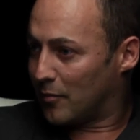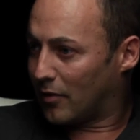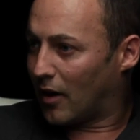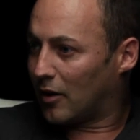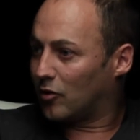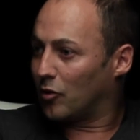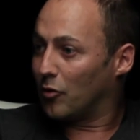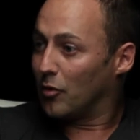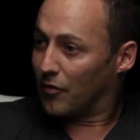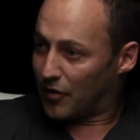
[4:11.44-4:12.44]
decided to
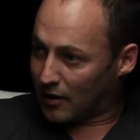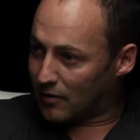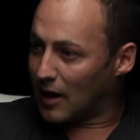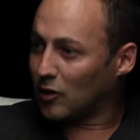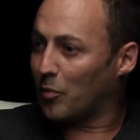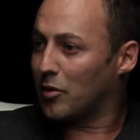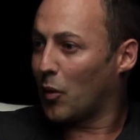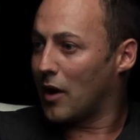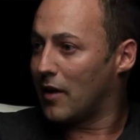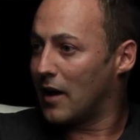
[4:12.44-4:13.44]
do the exact opposite
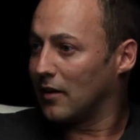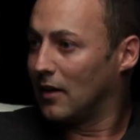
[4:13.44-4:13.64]
way around.